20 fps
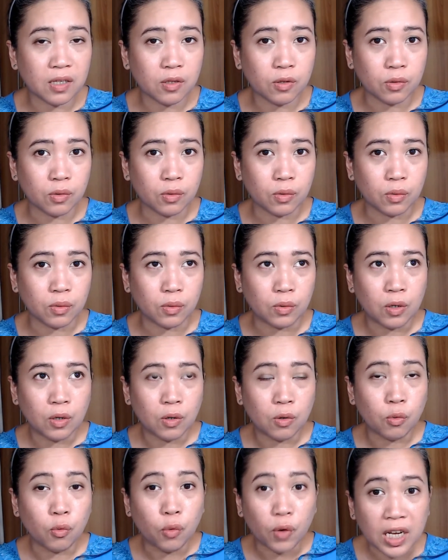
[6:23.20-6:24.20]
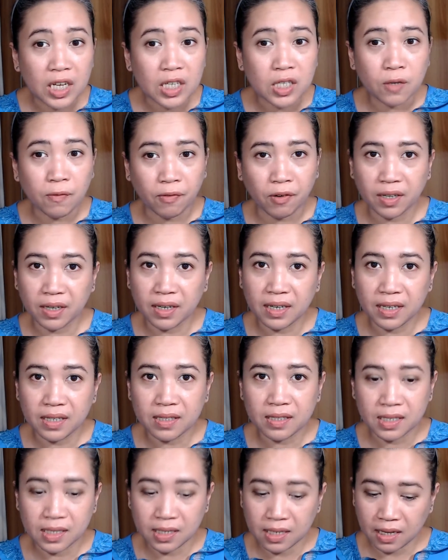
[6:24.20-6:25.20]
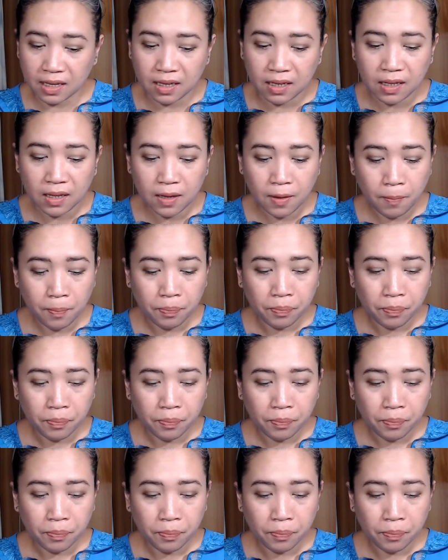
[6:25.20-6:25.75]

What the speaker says: to reach for it still?